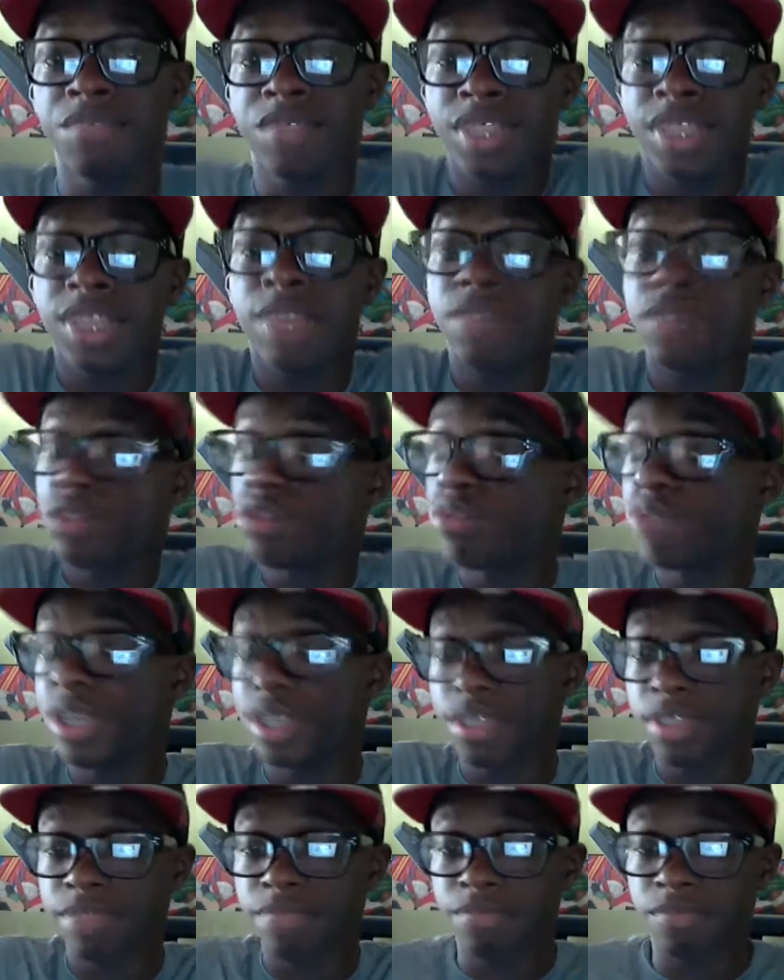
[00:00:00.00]
Give it 2
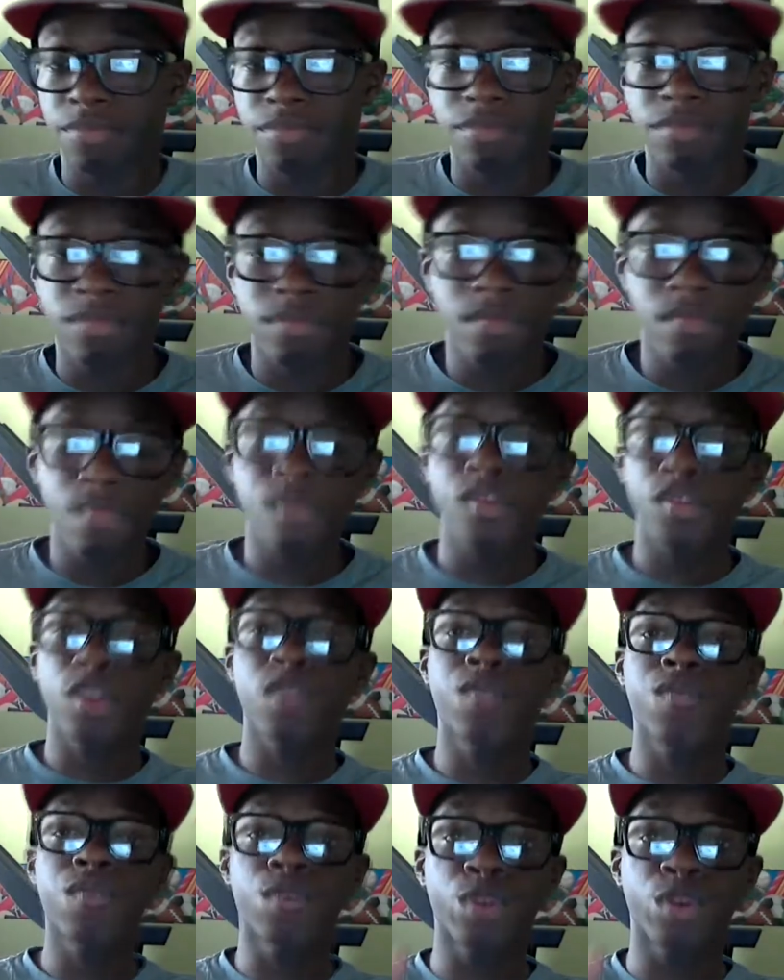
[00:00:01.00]
weeks.
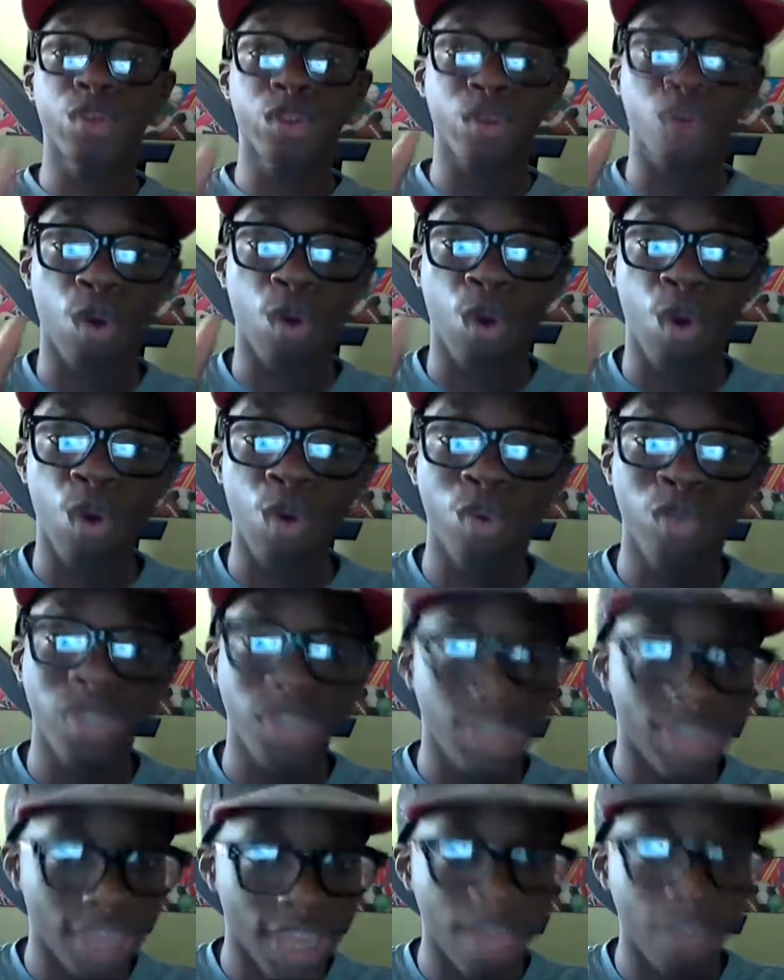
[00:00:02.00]
For your own
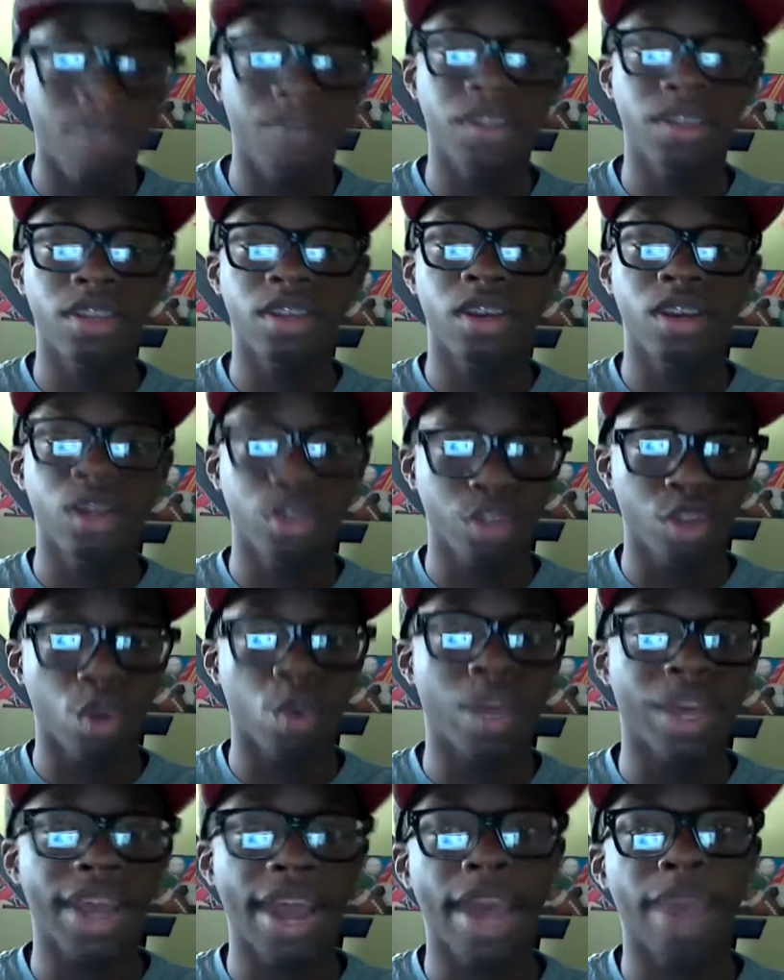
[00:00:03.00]
safety, don't
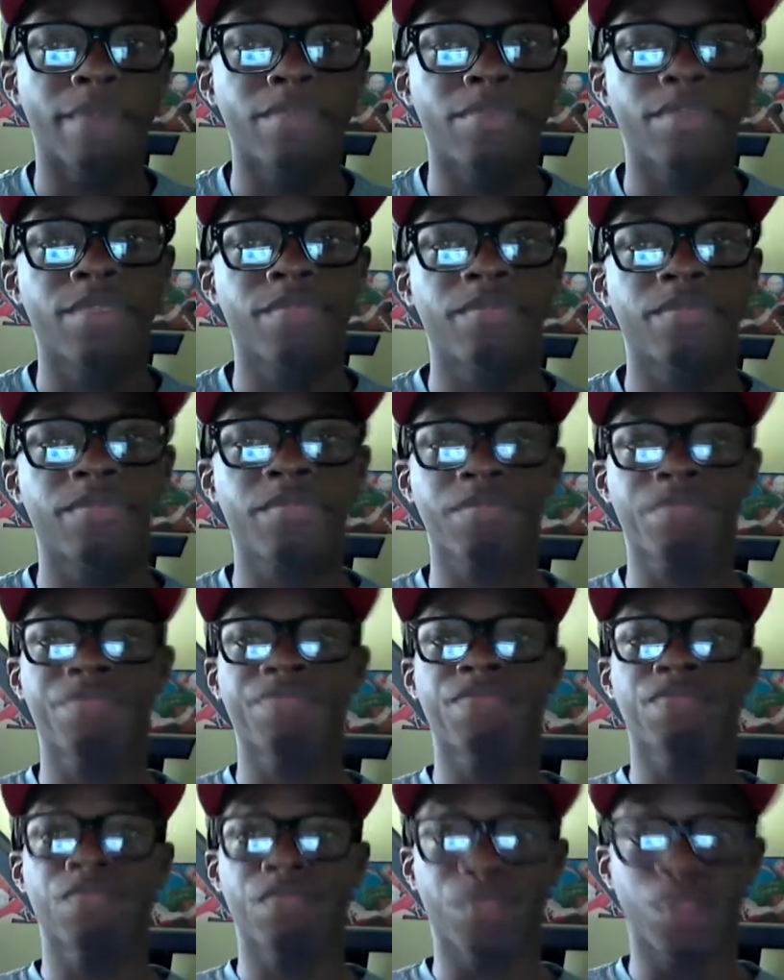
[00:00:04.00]
get hyped.
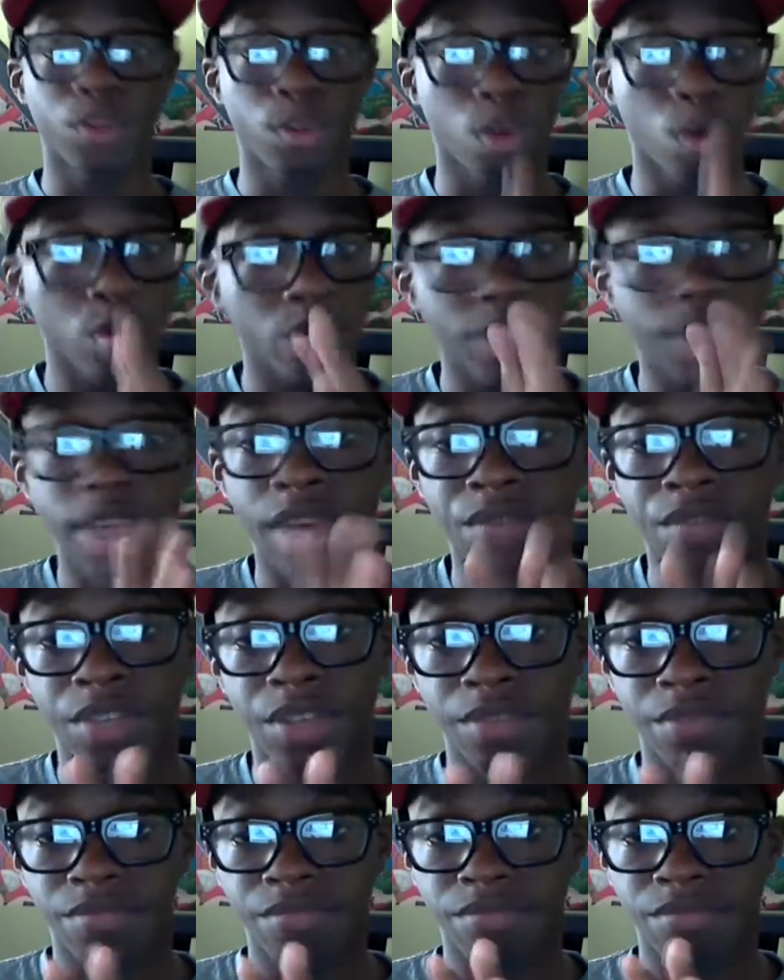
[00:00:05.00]
For your own safety.
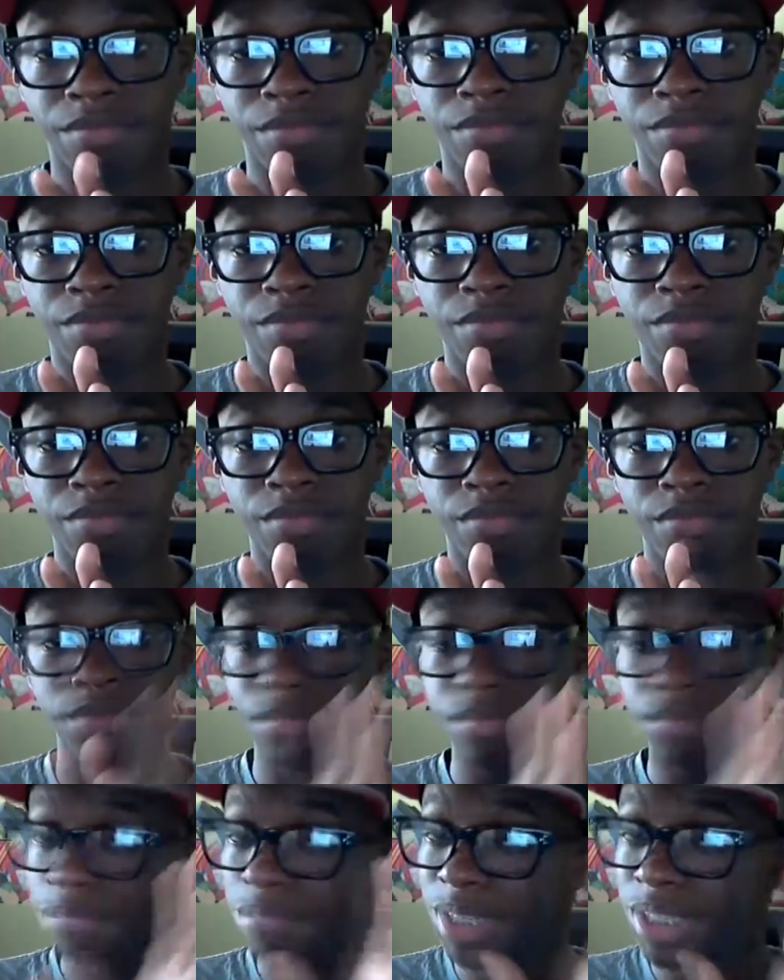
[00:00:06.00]

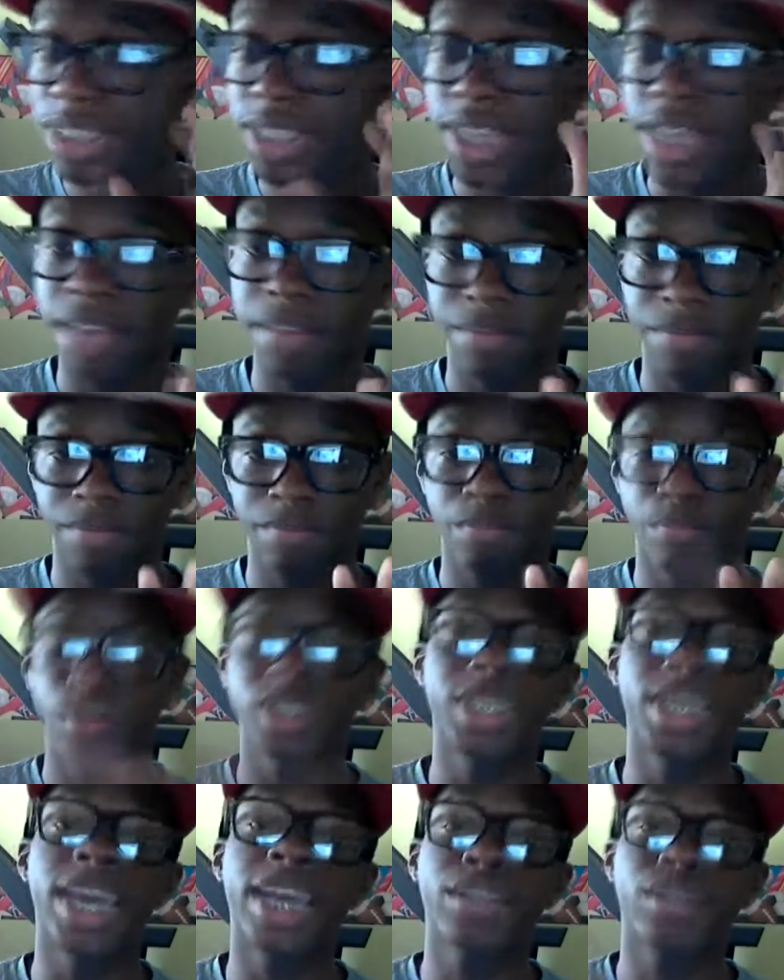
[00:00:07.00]
Be safe.
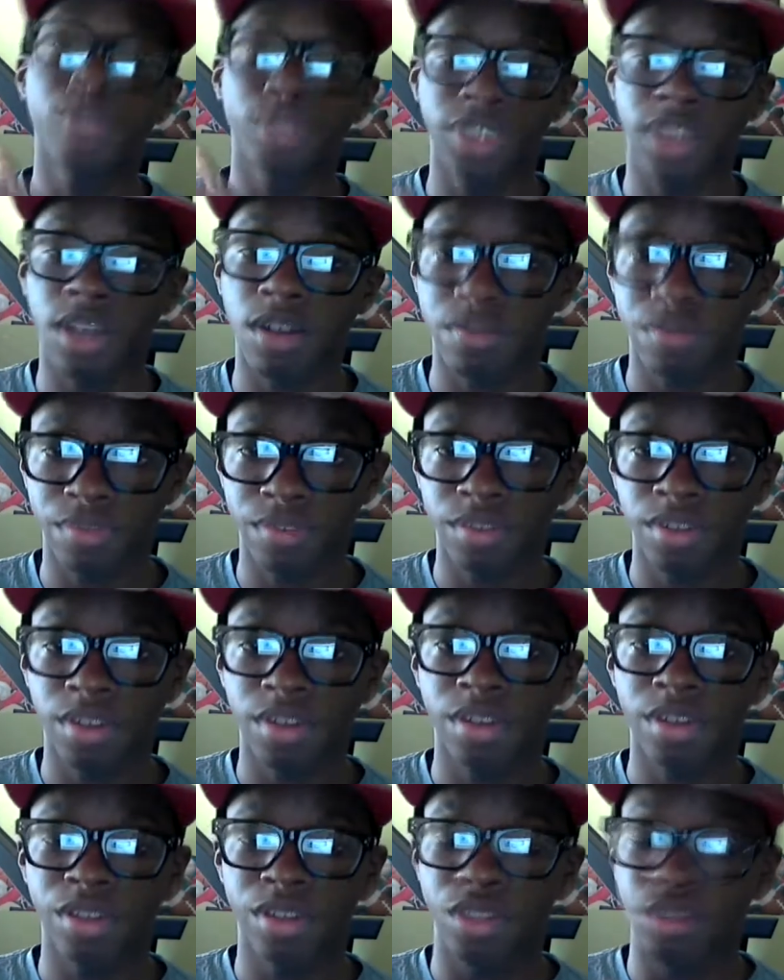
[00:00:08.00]
Protect yourself.
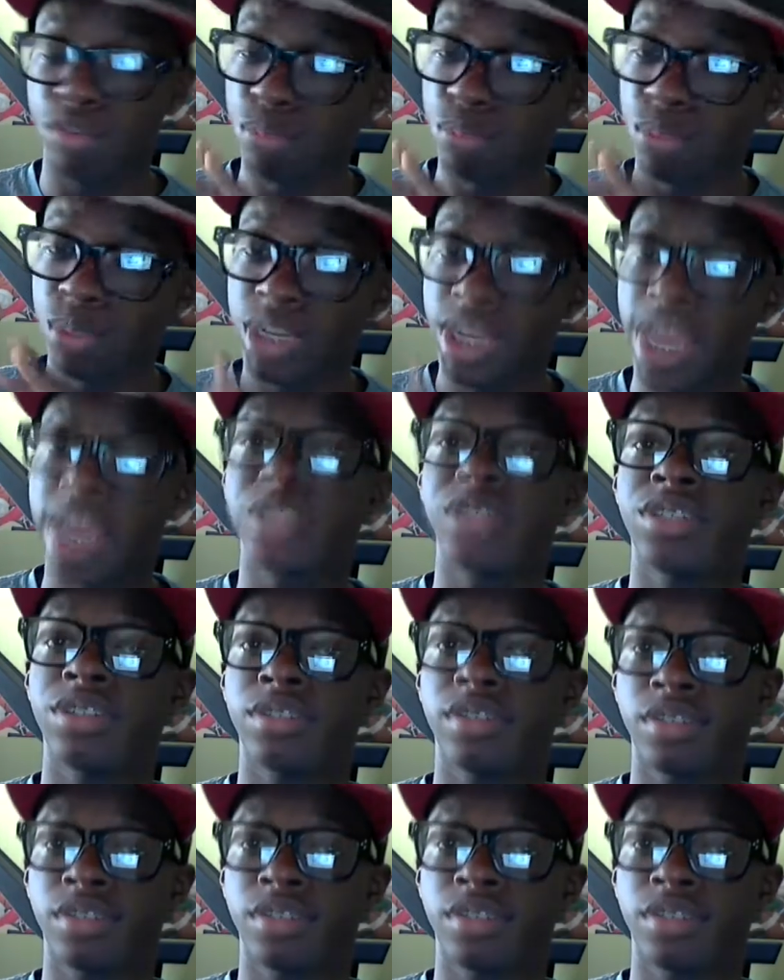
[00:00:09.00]
Use protection.